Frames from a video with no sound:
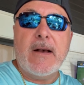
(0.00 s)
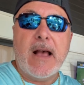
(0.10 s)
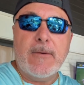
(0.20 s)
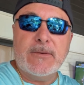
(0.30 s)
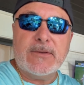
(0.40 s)

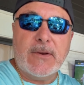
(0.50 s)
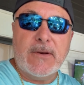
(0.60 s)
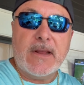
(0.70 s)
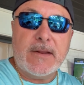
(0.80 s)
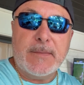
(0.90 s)
I was
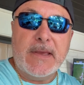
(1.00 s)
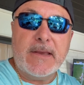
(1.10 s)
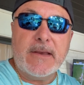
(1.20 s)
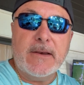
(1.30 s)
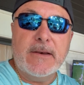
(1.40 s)
taught how to make
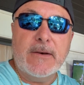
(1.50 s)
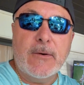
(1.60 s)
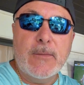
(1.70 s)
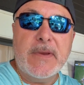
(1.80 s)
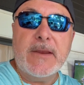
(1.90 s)
a
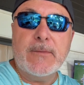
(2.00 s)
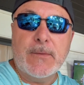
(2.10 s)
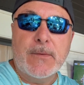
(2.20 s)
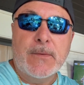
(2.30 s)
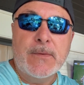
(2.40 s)
homemade
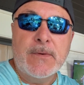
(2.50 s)
roux.